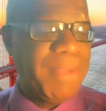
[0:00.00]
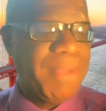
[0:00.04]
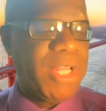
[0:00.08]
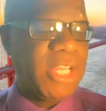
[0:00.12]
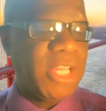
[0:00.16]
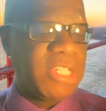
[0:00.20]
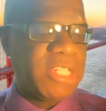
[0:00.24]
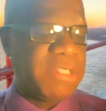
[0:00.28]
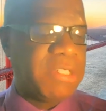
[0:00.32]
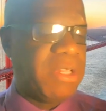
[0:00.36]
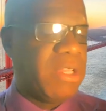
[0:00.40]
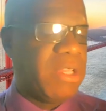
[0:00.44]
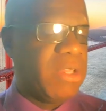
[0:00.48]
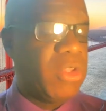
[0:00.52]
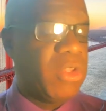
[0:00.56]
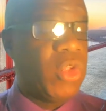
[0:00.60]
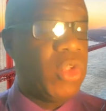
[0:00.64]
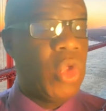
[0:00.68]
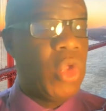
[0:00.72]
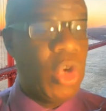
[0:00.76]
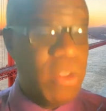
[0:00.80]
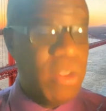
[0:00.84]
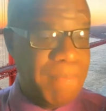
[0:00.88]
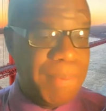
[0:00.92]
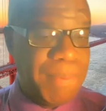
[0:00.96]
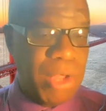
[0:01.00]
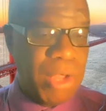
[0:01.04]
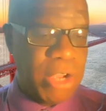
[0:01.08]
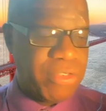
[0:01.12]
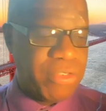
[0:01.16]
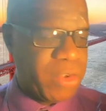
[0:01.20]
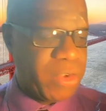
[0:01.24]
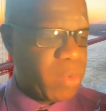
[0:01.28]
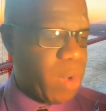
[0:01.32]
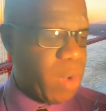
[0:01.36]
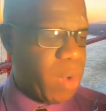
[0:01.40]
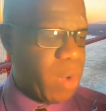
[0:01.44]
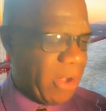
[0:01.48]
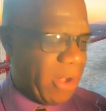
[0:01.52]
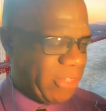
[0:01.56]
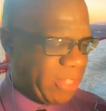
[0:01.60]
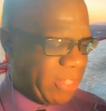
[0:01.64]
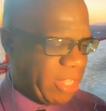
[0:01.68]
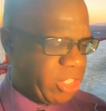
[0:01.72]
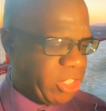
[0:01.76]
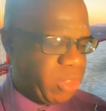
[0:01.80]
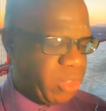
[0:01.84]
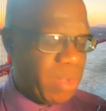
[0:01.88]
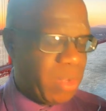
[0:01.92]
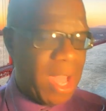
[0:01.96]
Because good blood requires
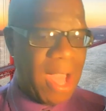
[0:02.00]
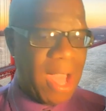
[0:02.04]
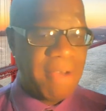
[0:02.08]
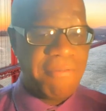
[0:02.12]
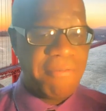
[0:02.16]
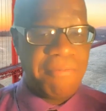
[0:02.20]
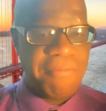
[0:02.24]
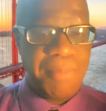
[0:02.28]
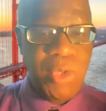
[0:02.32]
that you have